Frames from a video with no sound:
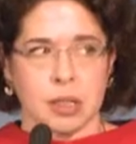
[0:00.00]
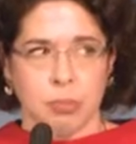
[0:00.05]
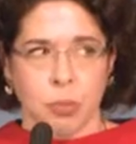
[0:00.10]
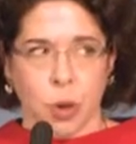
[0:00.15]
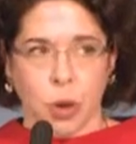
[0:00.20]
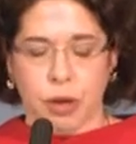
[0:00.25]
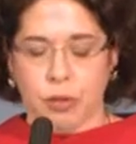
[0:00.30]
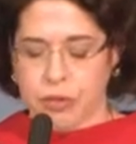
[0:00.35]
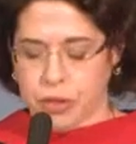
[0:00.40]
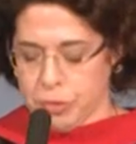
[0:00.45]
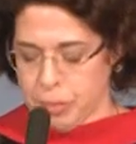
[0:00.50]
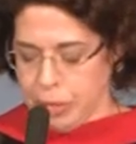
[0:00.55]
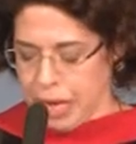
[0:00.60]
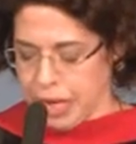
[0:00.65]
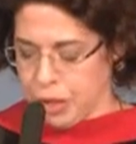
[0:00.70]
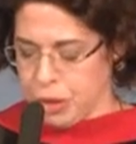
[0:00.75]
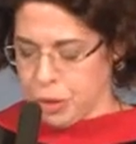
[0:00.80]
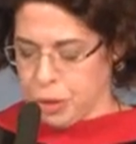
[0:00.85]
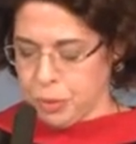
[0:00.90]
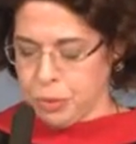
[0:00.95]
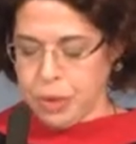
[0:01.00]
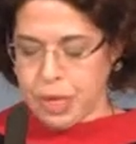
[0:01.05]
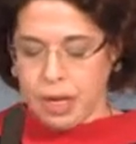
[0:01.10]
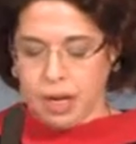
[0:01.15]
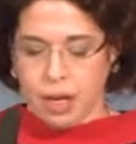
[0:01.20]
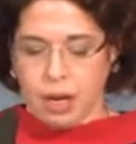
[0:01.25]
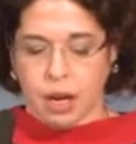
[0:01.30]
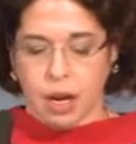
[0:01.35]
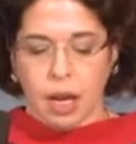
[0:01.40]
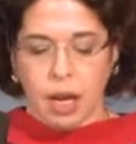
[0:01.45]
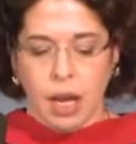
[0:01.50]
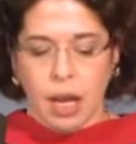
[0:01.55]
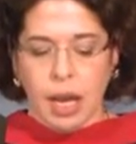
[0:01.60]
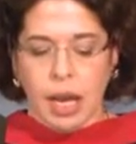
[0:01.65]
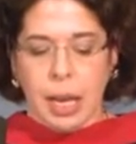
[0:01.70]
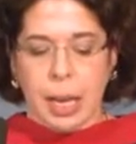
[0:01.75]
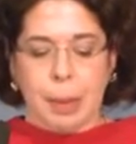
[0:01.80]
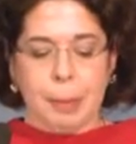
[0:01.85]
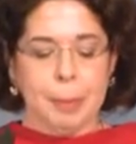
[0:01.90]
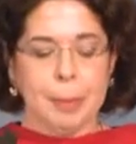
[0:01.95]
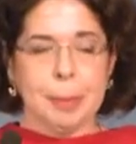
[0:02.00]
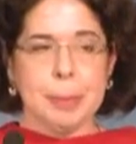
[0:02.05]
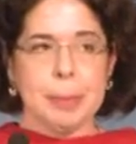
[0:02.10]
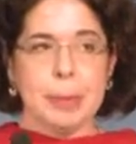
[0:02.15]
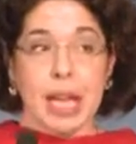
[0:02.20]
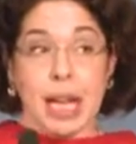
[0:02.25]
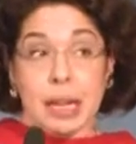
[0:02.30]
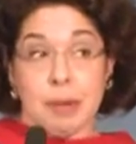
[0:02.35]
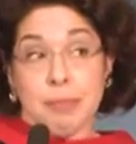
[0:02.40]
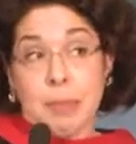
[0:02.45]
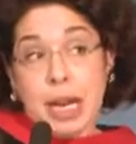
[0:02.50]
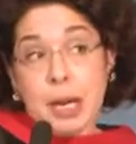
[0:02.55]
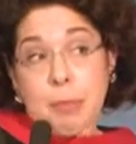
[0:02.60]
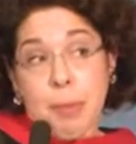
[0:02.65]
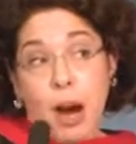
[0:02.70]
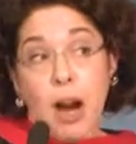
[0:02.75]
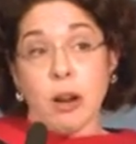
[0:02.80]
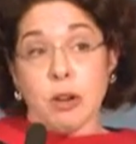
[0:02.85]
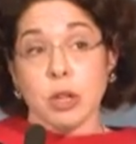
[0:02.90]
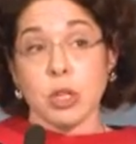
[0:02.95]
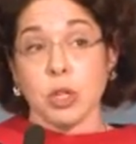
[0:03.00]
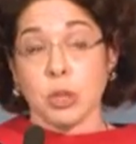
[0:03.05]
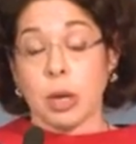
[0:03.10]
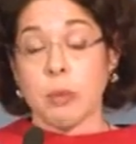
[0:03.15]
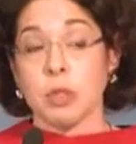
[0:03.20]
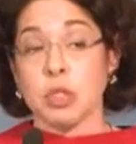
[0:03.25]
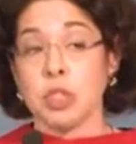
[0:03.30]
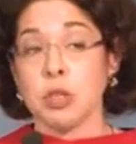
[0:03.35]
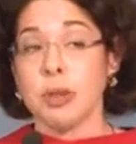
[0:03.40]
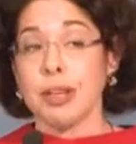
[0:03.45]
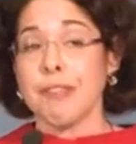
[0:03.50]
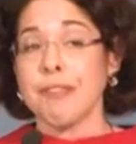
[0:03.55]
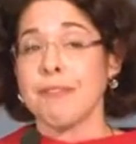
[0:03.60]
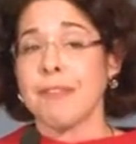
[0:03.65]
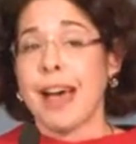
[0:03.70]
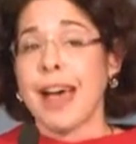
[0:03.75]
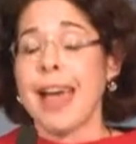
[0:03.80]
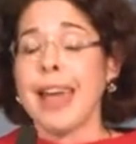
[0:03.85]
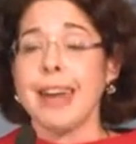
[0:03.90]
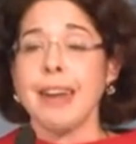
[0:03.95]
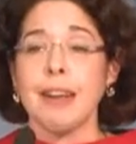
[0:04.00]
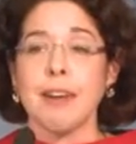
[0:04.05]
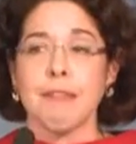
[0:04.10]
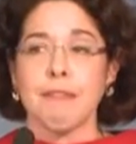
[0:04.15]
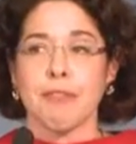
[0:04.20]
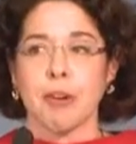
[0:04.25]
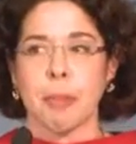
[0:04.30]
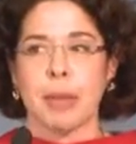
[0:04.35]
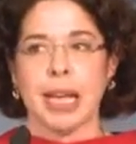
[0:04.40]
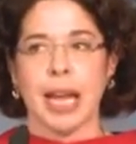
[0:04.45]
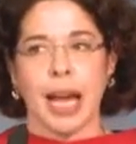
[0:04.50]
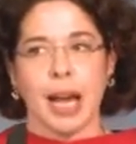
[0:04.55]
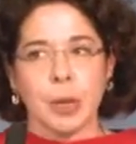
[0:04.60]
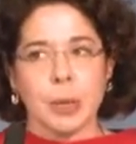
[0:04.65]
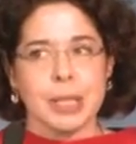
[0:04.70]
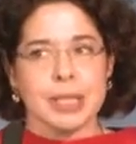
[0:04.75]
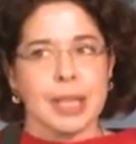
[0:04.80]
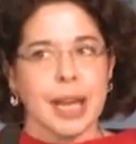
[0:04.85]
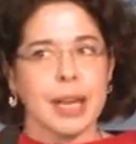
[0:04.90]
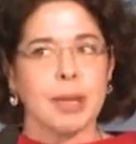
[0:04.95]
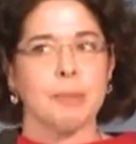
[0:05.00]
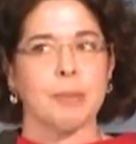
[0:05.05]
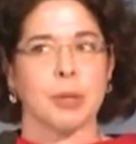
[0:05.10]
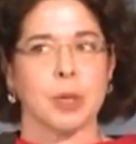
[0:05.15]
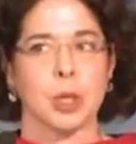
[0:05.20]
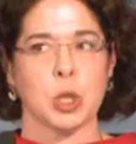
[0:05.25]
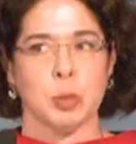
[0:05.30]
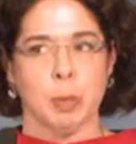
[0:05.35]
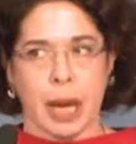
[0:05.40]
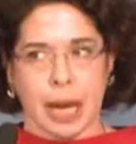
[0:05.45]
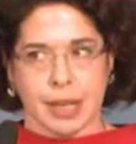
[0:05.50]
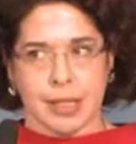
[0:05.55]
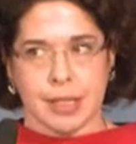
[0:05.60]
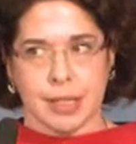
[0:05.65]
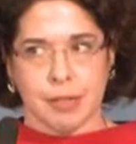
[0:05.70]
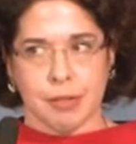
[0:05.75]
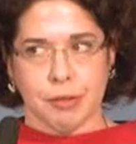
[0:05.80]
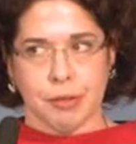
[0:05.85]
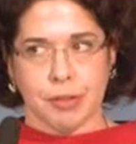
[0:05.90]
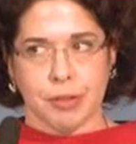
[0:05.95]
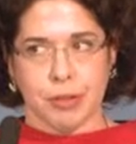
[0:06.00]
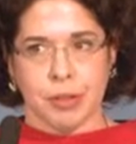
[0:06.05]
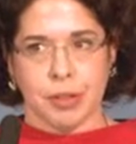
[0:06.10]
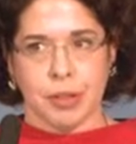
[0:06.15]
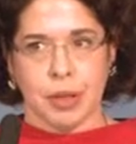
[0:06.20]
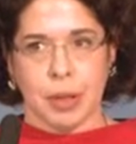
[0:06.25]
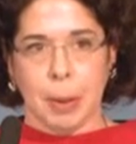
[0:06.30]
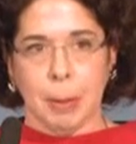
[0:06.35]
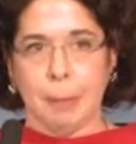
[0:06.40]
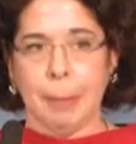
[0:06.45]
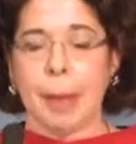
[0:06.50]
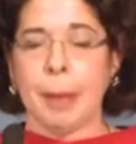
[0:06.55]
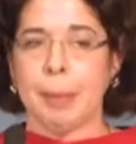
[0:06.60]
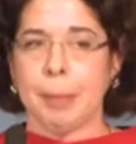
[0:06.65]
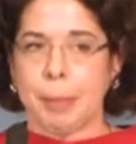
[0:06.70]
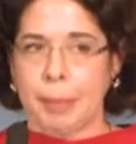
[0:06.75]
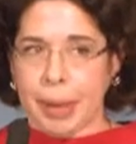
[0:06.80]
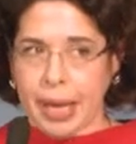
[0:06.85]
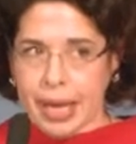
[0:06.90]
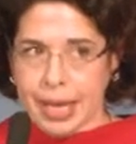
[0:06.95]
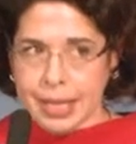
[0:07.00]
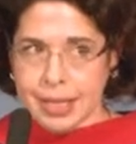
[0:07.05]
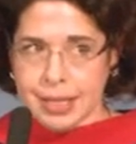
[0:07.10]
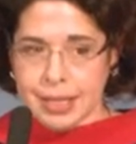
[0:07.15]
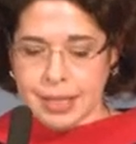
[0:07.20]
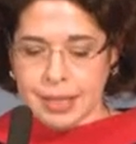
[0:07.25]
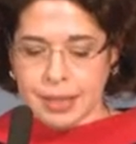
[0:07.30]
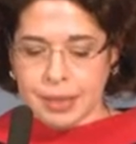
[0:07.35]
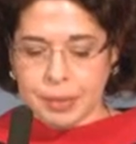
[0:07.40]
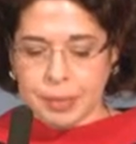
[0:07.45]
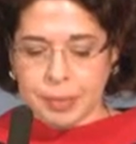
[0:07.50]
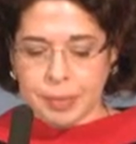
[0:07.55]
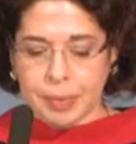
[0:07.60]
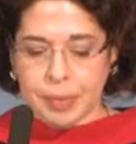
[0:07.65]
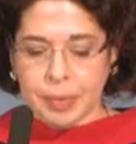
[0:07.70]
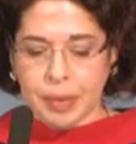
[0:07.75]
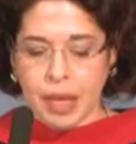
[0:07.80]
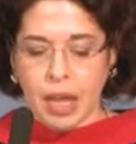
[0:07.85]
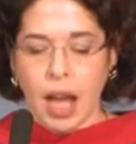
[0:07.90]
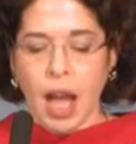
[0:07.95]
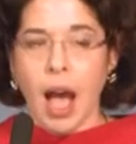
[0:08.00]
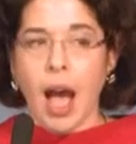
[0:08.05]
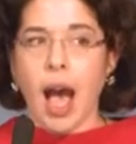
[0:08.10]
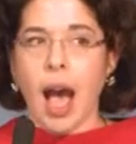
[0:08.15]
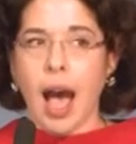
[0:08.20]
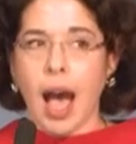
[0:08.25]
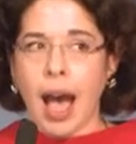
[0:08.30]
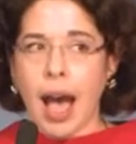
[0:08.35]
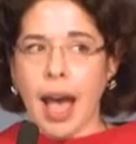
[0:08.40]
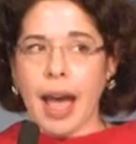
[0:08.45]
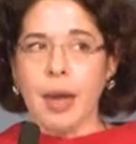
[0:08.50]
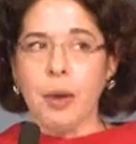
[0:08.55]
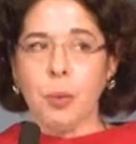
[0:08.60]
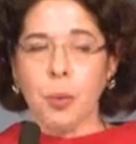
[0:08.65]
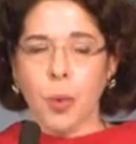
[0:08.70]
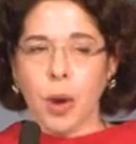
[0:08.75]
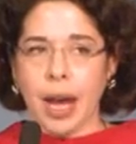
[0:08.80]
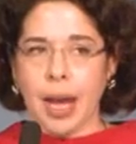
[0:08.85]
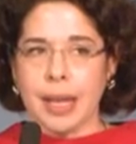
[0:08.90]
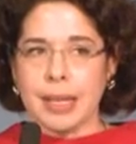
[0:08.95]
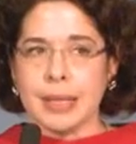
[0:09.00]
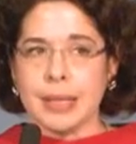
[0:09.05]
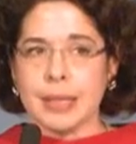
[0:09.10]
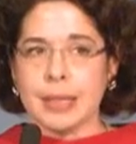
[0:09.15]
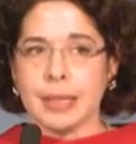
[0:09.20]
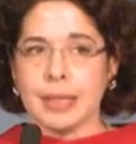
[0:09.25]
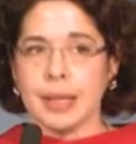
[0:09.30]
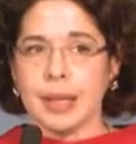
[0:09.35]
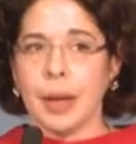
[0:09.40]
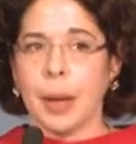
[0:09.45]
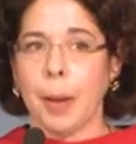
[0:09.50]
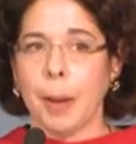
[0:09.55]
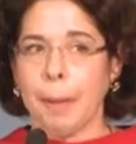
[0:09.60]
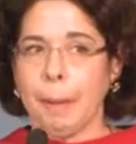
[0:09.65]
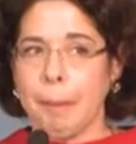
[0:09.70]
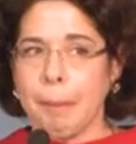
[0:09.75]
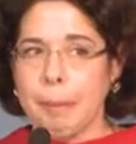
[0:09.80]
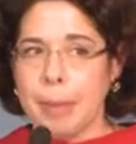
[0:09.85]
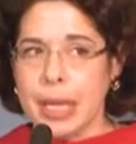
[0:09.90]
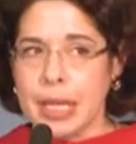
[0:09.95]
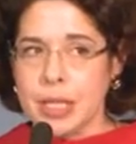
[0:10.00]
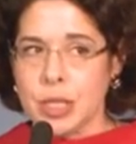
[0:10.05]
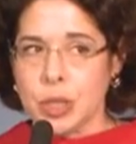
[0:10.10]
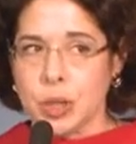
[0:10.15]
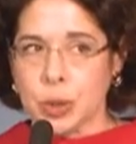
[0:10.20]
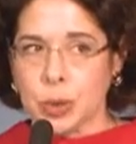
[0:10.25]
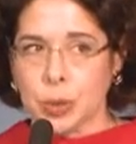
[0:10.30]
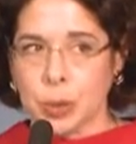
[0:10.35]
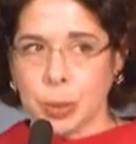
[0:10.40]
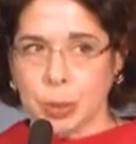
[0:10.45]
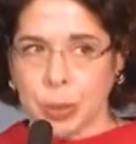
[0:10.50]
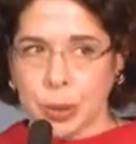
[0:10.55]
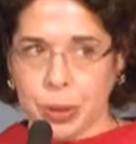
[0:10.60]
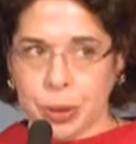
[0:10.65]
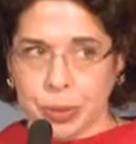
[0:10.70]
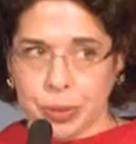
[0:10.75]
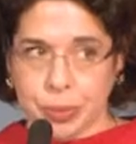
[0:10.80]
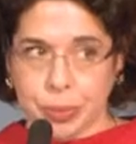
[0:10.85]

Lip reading: more from my career. I'd made partner, so I was doing fine from an outside perspective. But I was miserable.